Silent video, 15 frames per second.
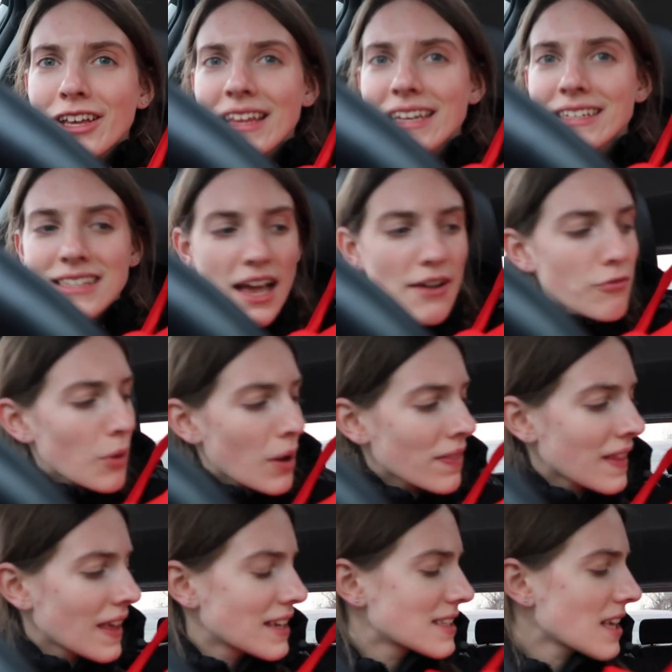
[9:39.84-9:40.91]
Look at this, I've
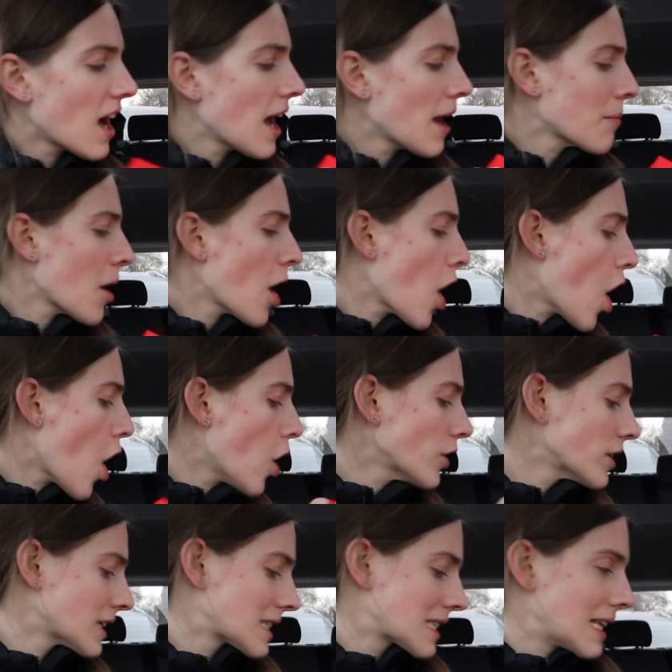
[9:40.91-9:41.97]
won this. I am
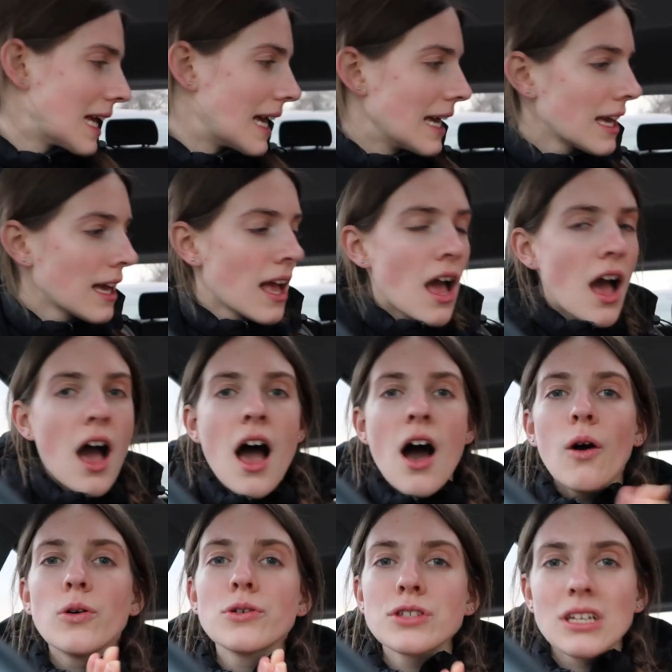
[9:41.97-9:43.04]
honestly,
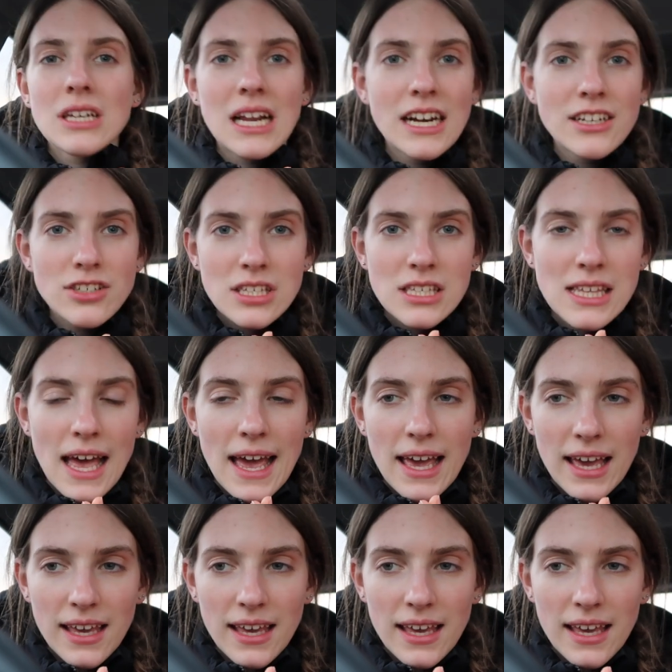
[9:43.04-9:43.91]
also can I just say,